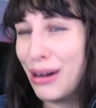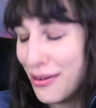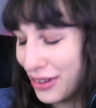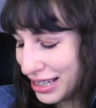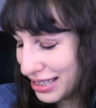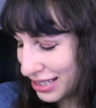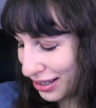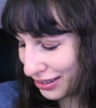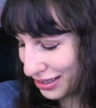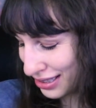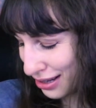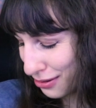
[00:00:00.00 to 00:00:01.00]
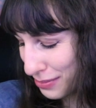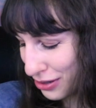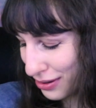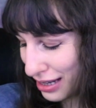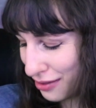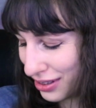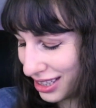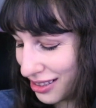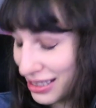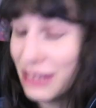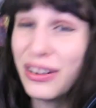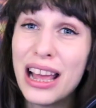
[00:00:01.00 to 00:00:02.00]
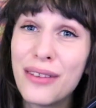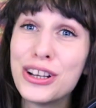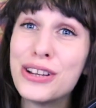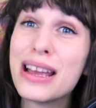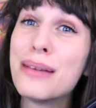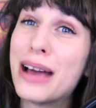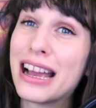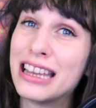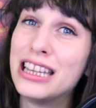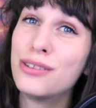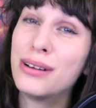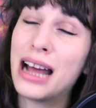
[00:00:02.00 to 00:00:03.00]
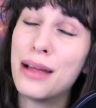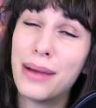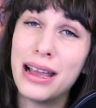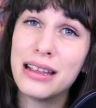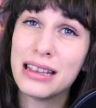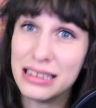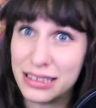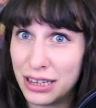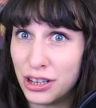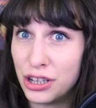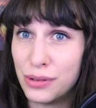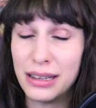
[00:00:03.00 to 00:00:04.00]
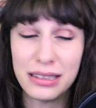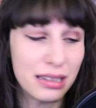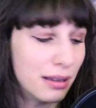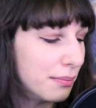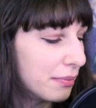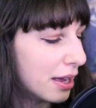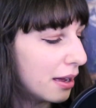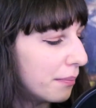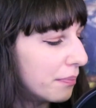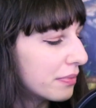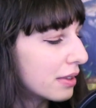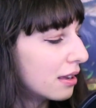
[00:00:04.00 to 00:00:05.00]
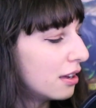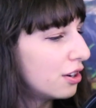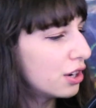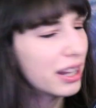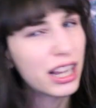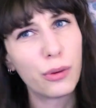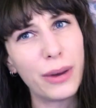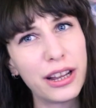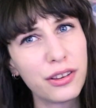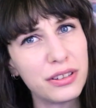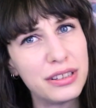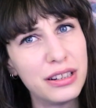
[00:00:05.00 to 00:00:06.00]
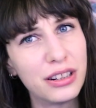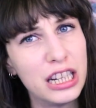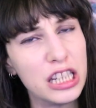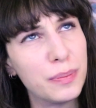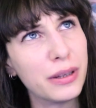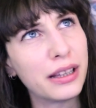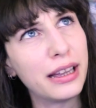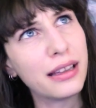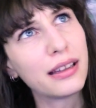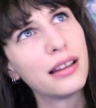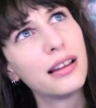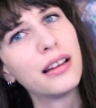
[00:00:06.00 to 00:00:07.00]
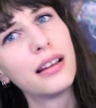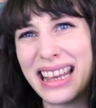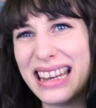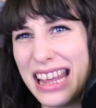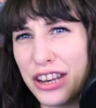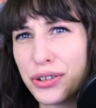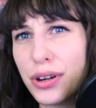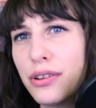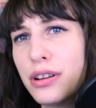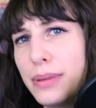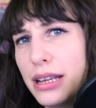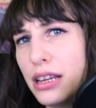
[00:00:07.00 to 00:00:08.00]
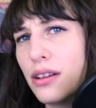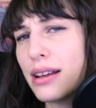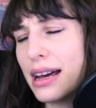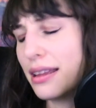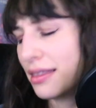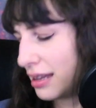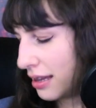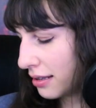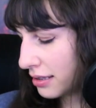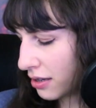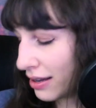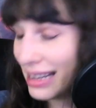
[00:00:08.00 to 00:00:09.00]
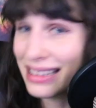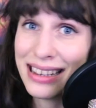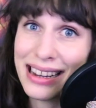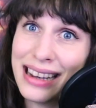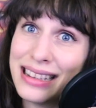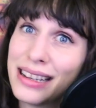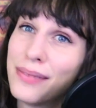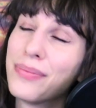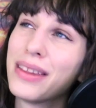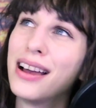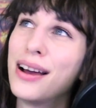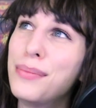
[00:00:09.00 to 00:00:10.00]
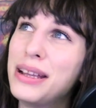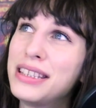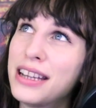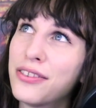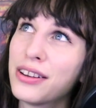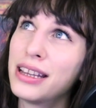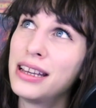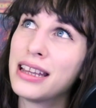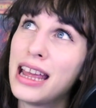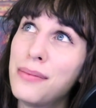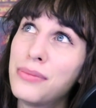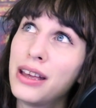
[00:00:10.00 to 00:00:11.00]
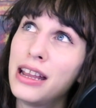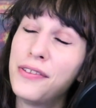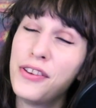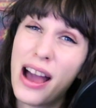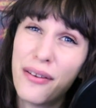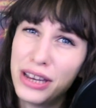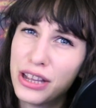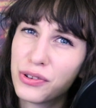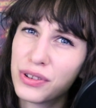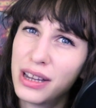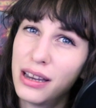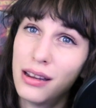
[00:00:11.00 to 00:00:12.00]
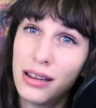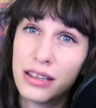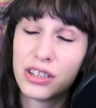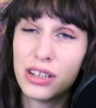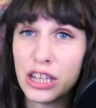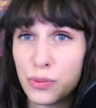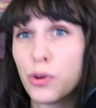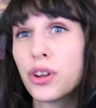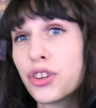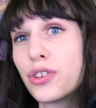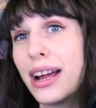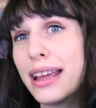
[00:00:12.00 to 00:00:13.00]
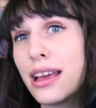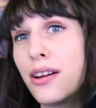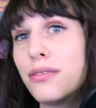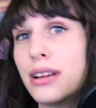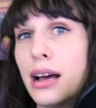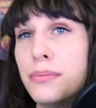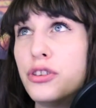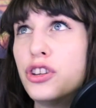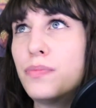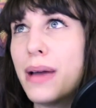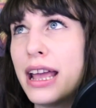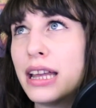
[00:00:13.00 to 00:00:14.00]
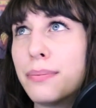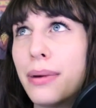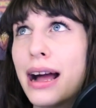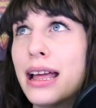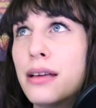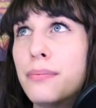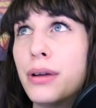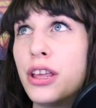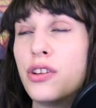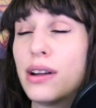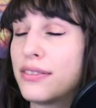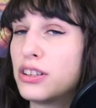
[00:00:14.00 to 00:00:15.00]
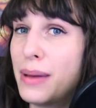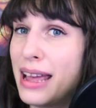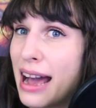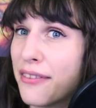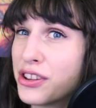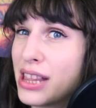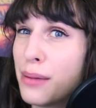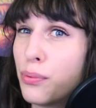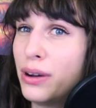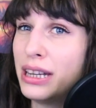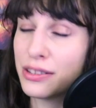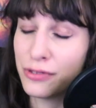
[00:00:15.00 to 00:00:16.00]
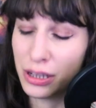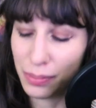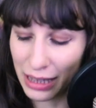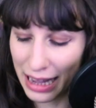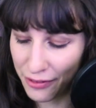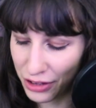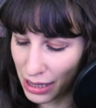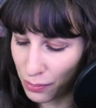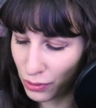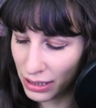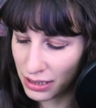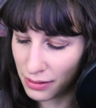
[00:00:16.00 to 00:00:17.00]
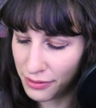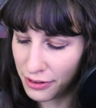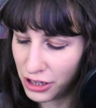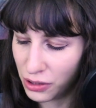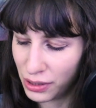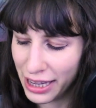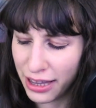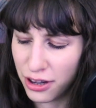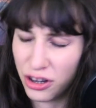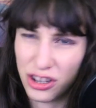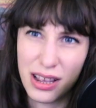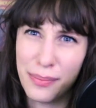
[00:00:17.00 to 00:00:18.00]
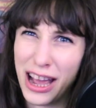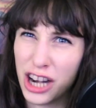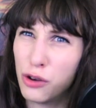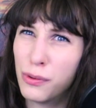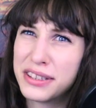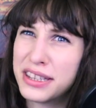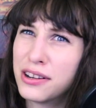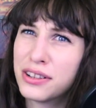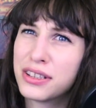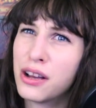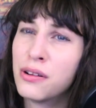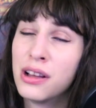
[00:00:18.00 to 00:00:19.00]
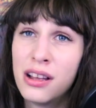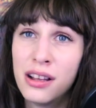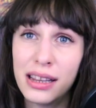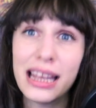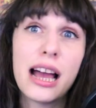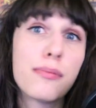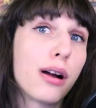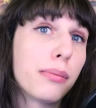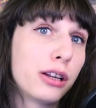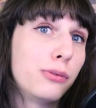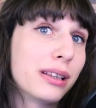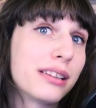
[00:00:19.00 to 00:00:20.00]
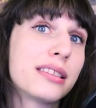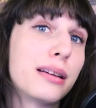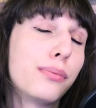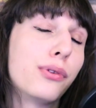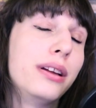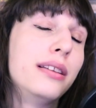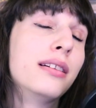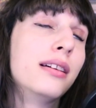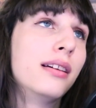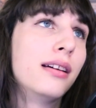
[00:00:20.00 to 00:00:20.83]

So I've uninstalled it, so I won't be doing any videos. If I ever do get back into it, I might consider doing some, um, not like a regular series, but like like an intro to BDO kind of thing. So it is a good idea. Um, it's definitely a game that if you have any interest in it, it's it's worth trying out. Um, you do pay to buy it, but you don't have to pay after that point. It's free to play after that point. So even if you don't like it, you just come back to it once a year or so, like I probably will at some point.